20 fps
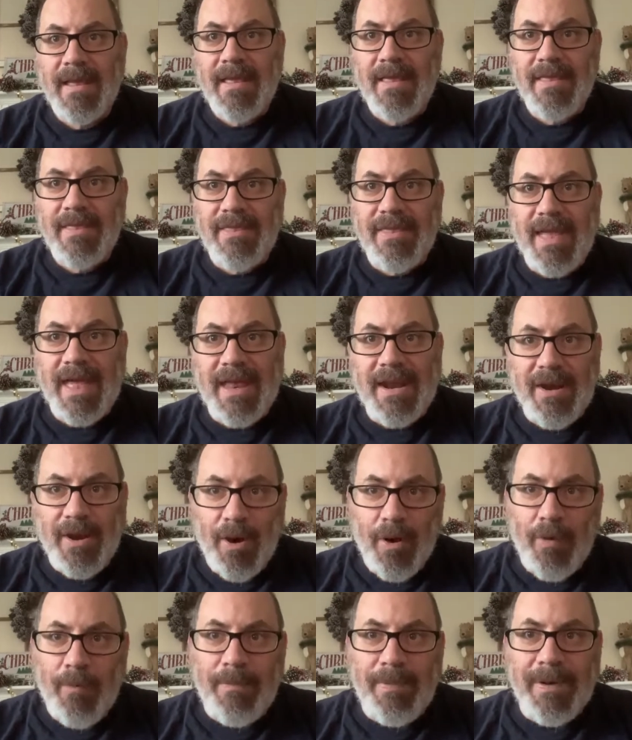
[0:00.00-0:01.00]
Then,
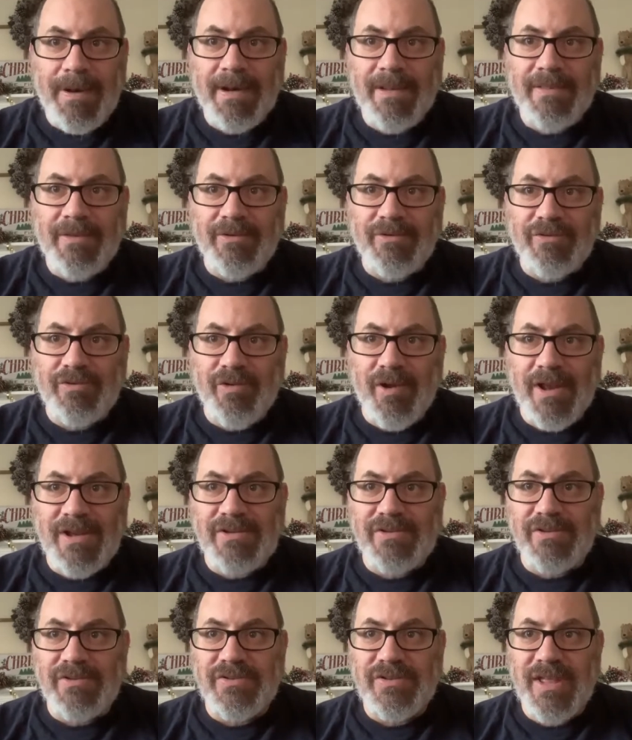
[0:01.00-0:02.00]
opening their
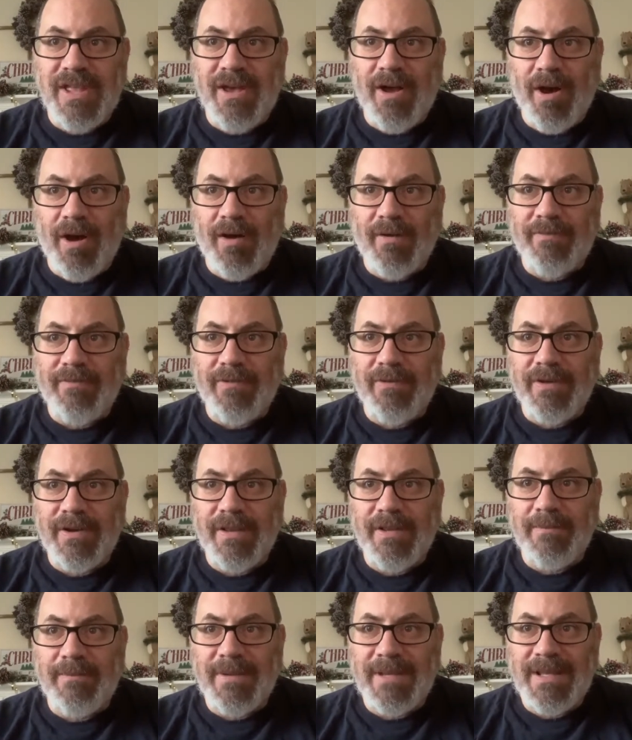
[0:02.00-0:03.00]
treasures, they offered
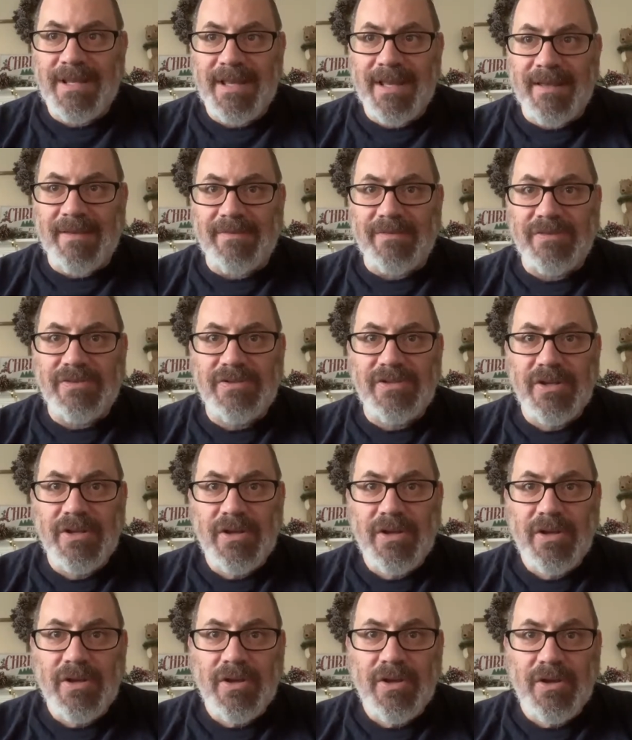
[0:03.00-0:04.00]
him gifts,
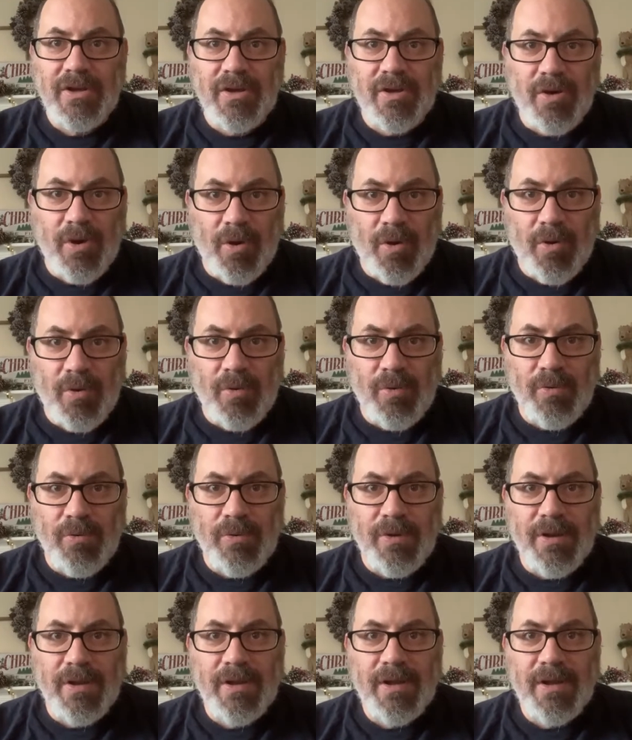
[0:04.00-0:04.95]
gold,